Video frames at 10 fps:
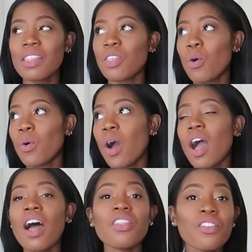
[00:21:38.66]
The
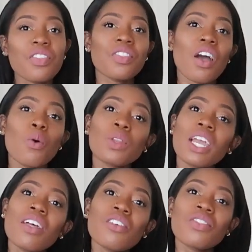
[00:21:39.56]

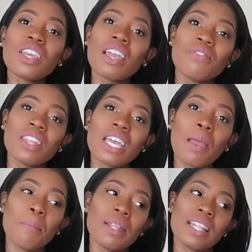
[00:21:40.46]
only other thing I feel like
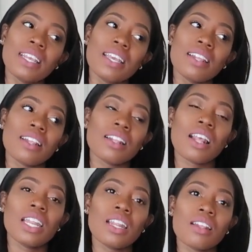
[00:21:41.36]
I'm missing is a
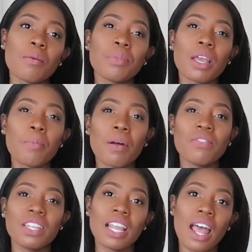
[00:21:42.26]
sign of something
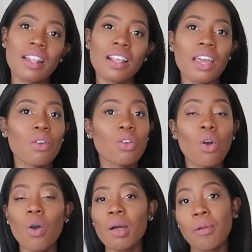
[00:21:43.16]
above the desk. I don't
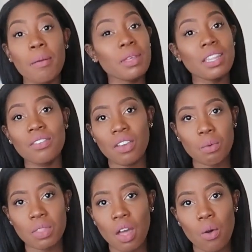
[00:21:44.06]
know, I'll probably leave here
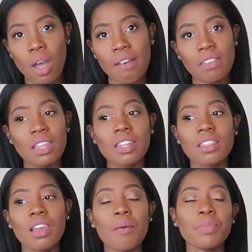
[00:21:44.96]
without having
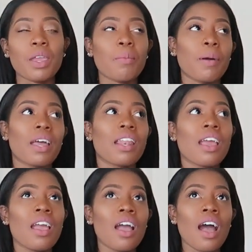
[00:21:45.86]
anything up there, but
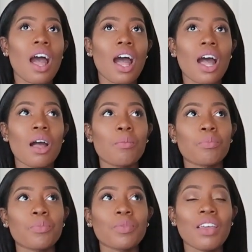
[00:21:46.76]

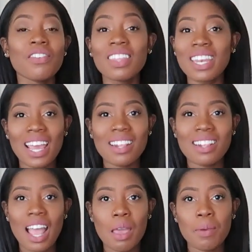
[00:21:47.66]
the
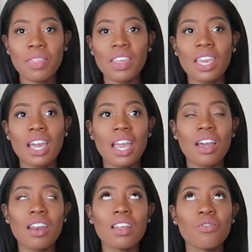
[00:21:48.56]
next time I think I
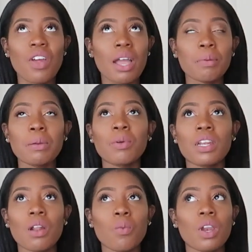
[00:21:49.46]
gotta rack my
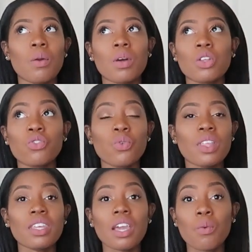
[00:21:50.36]
brain on what I want to do. I
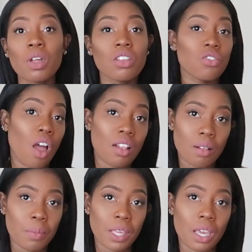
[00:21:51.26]
think I want to draw
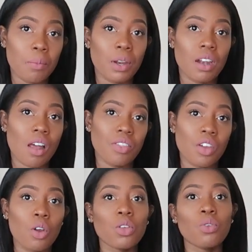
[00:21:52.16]
something and put it on
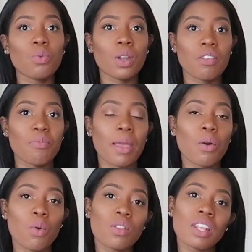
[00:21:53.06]
there, or use one of my
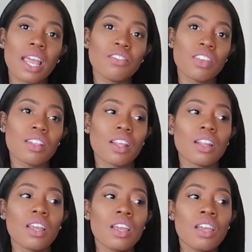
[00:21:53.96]
old sketches and
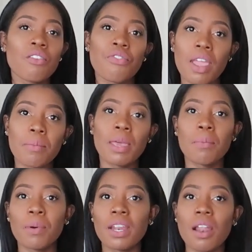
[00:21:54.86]
frame it
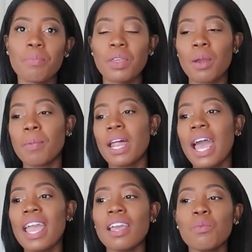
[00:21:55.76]
and put it up there. But
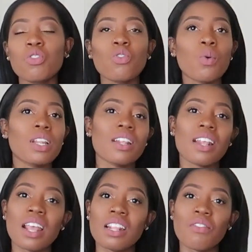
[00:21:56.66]
I was so
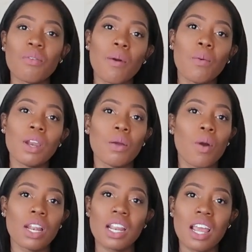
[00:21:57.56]
indecisive about what I
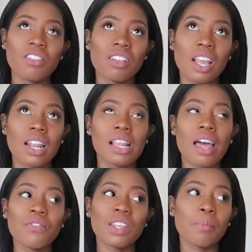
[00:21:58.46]
wanted, I just kind of
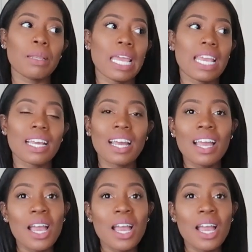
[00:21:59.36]
left it blank.